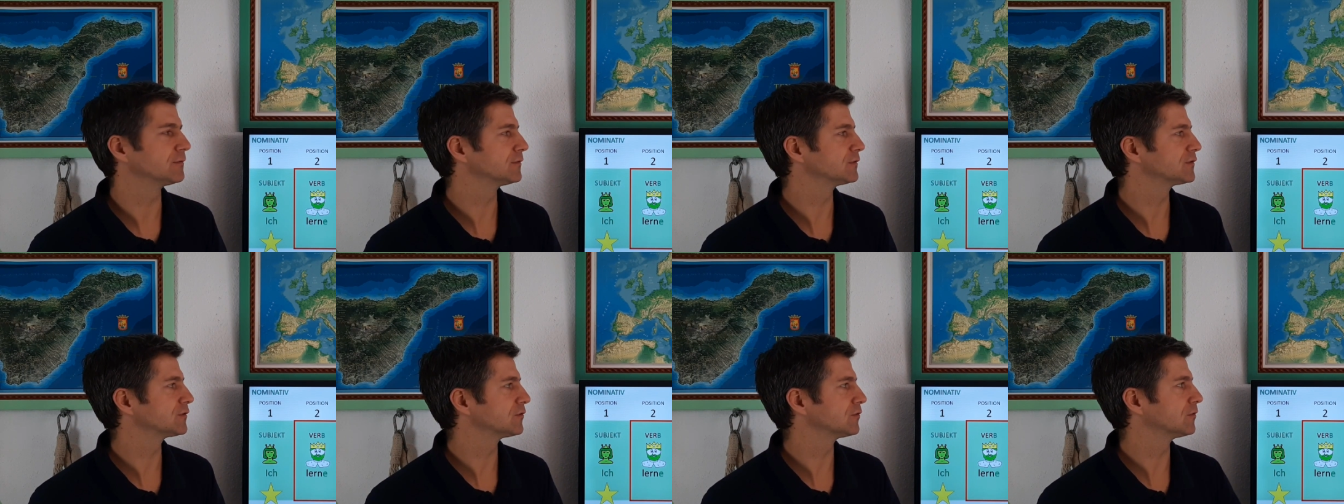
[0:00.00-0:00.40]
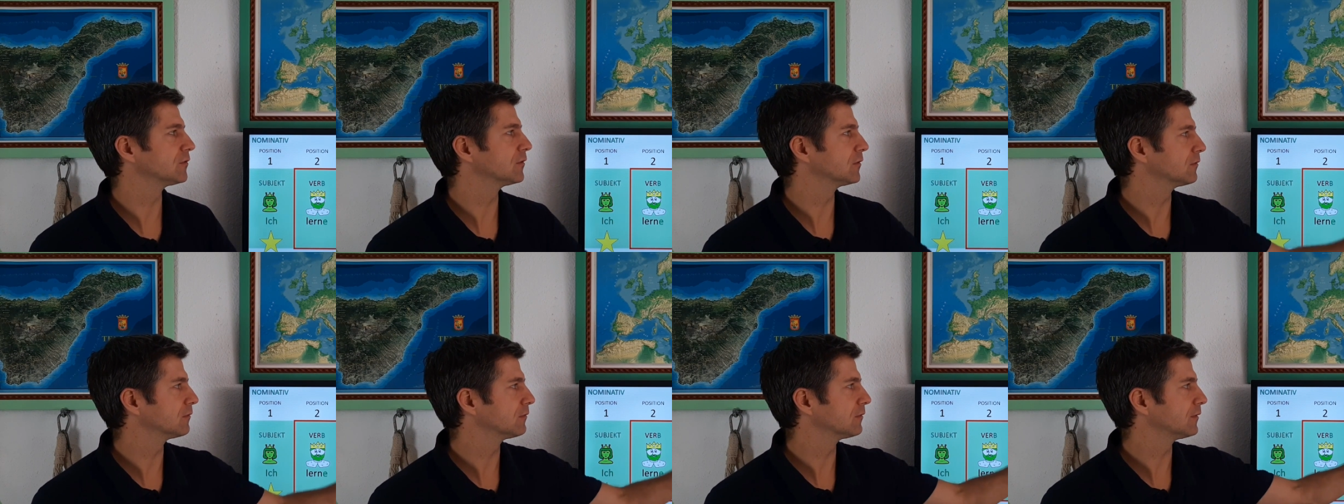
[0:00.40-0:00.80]

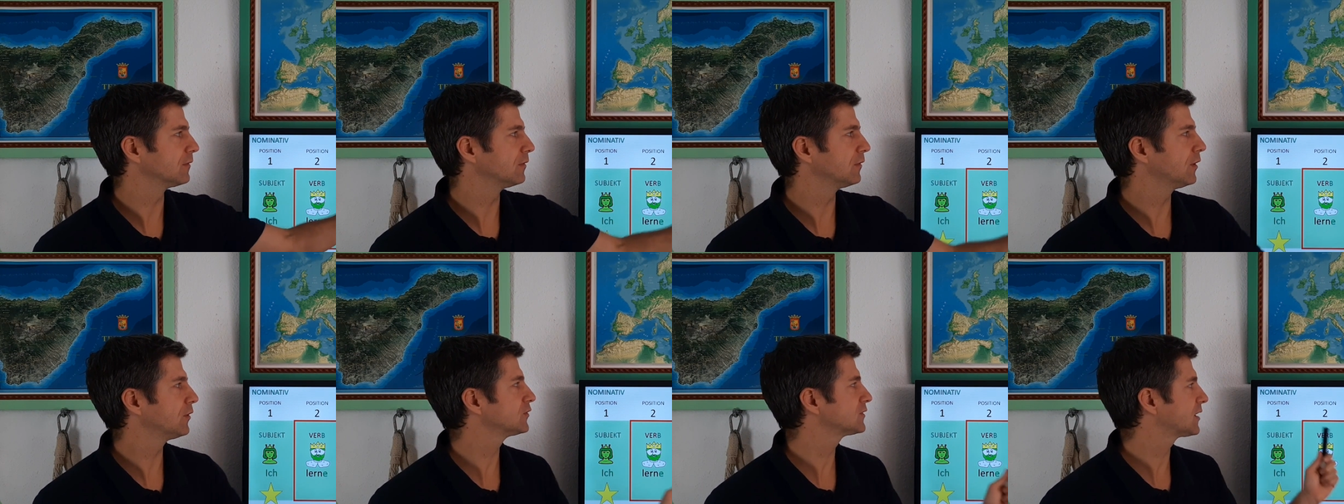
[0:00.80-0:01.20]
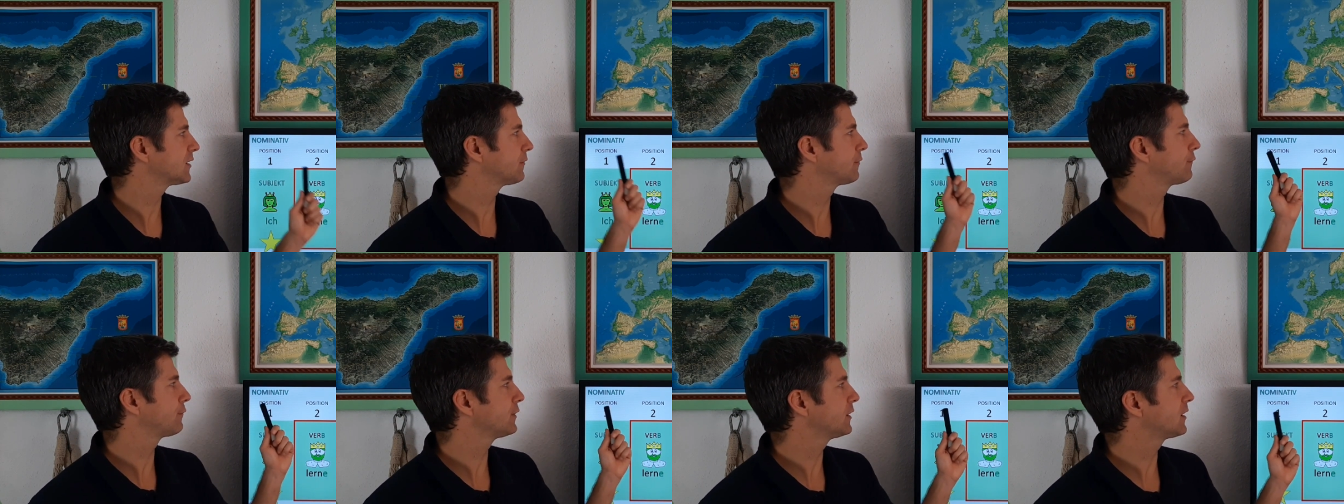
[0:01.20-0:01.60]
So those are
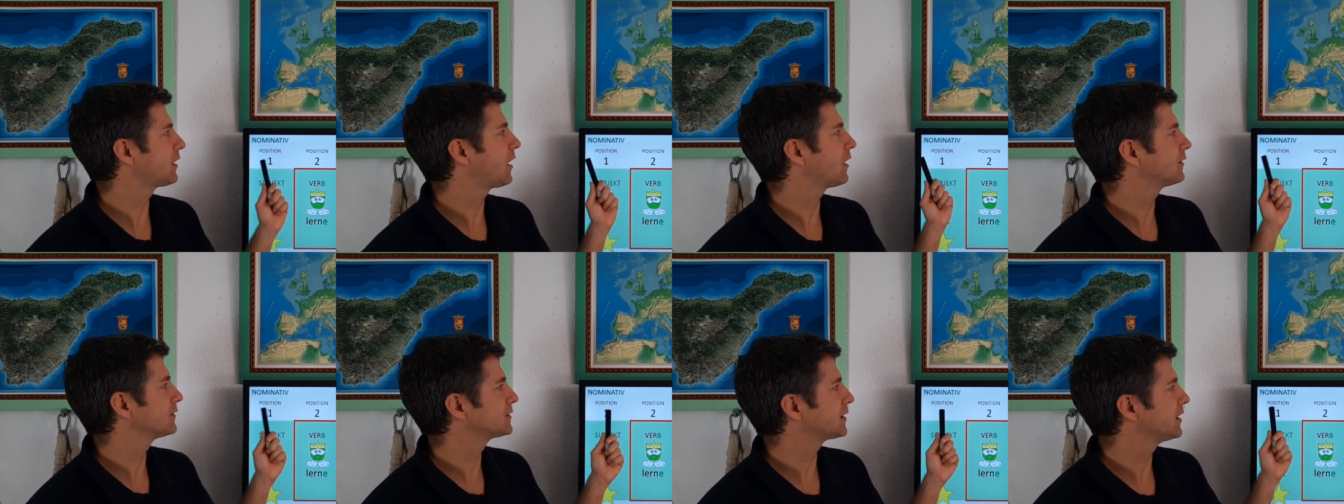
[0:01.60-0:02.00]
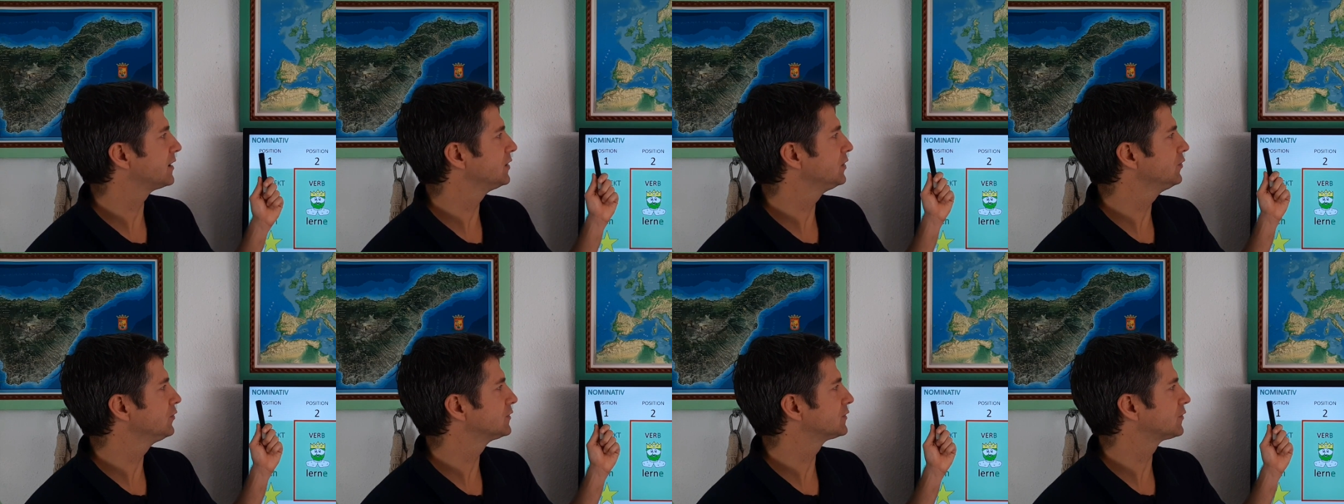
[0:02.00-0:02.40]
the 3 colors I
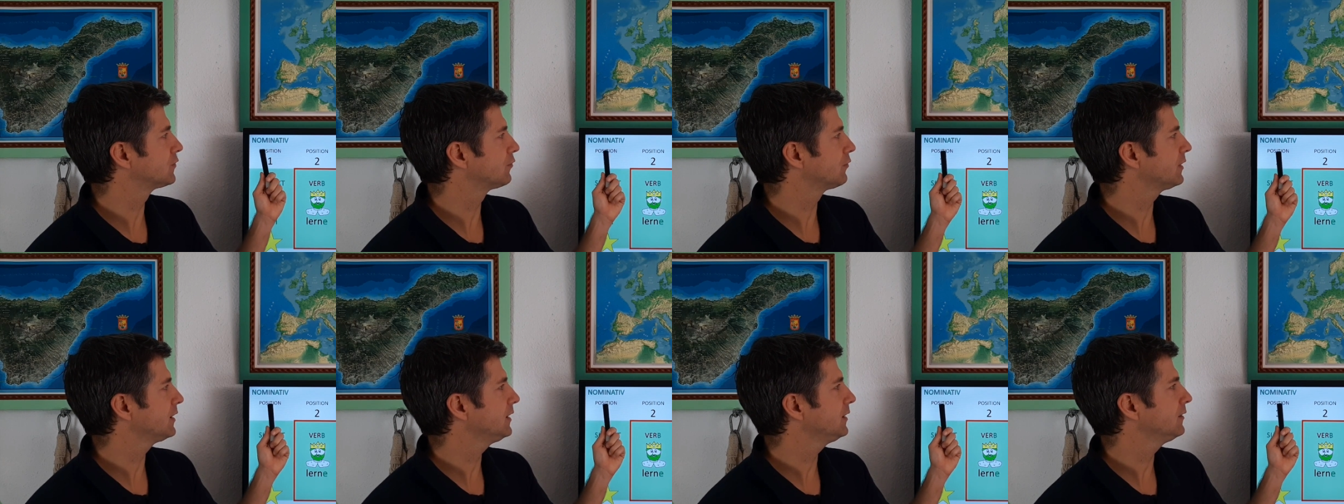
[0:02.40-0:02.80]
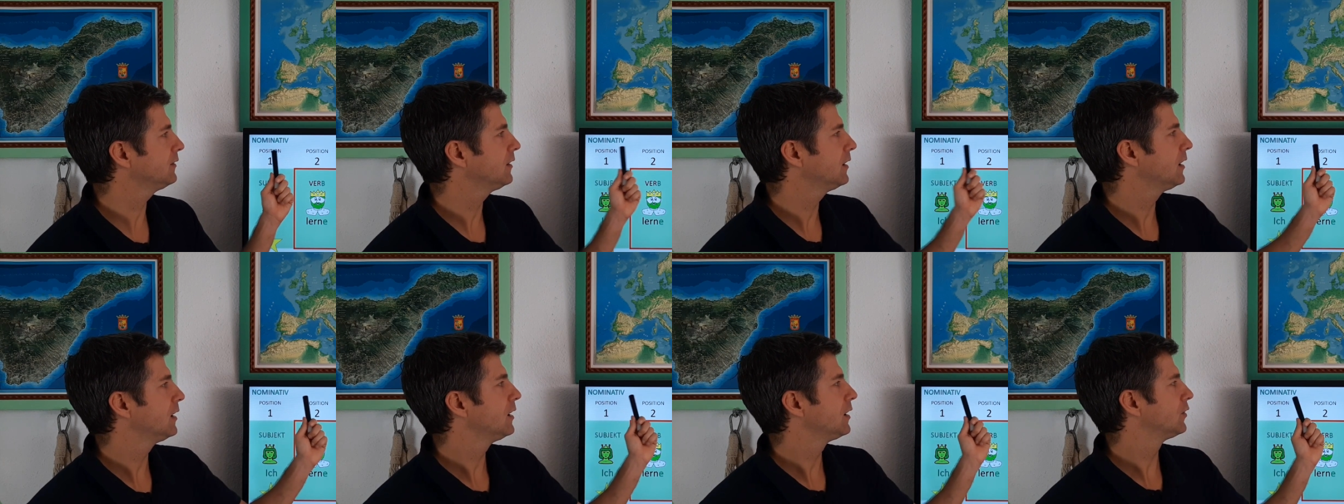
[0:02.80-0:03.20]
use: green,